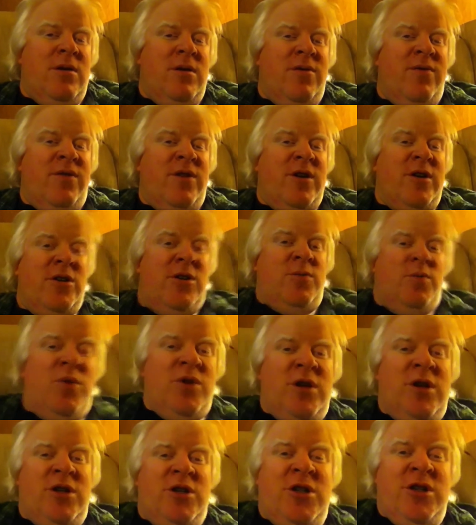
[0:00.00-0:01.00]
find your
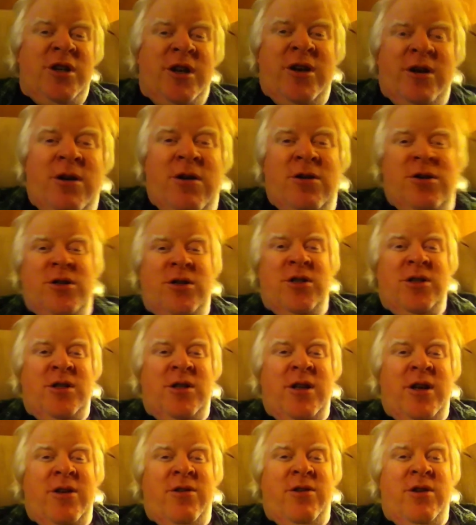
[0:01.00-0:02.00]
big chair and just sit
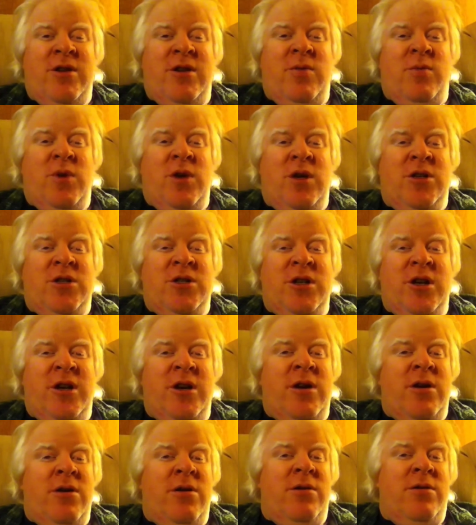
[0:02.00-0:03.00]
down in your big
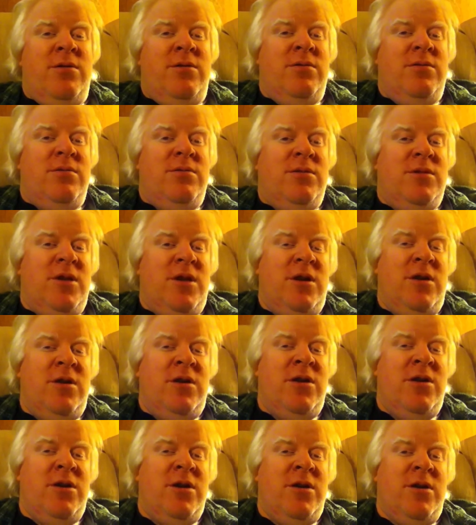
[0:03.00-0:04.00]
chair
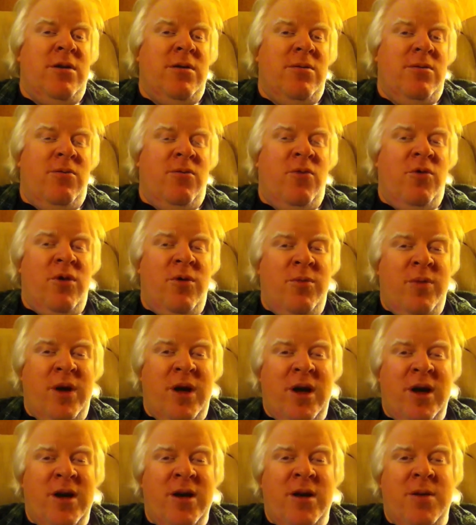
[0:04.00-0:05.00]
and warm
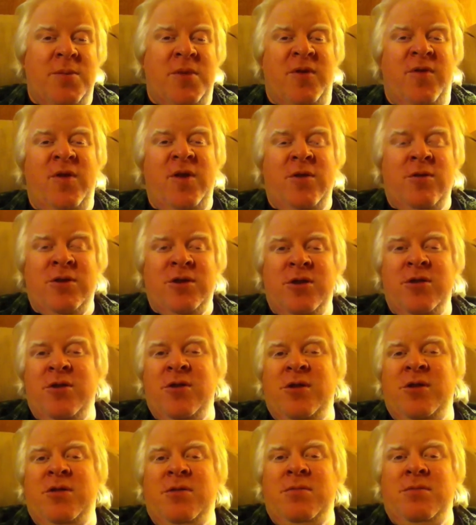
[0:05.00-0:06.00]
back up. It feels
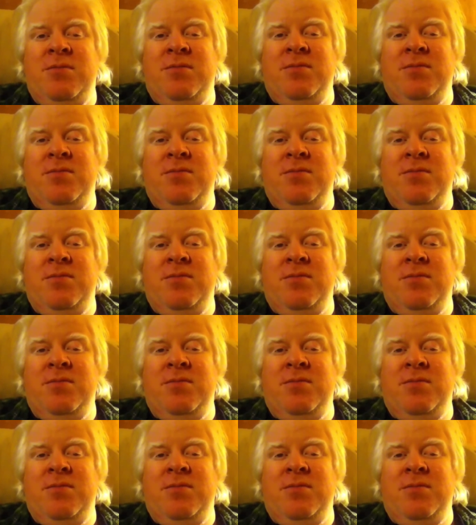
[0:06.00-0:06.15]
good.